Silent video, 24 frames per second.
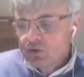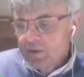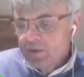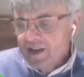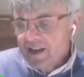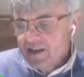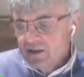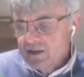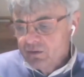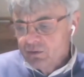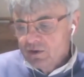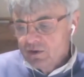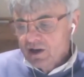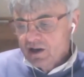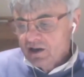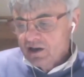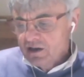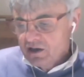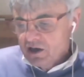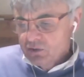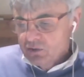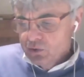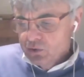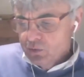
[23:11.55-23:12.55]

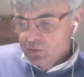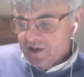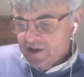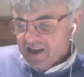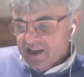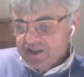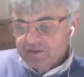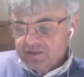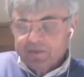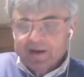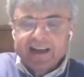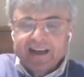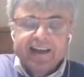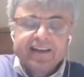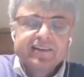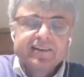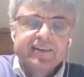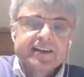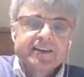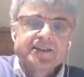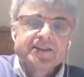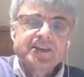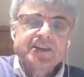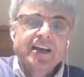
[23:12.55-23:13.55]
we
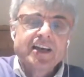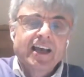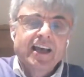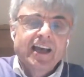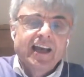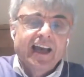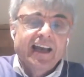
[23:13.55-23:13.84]
explain this?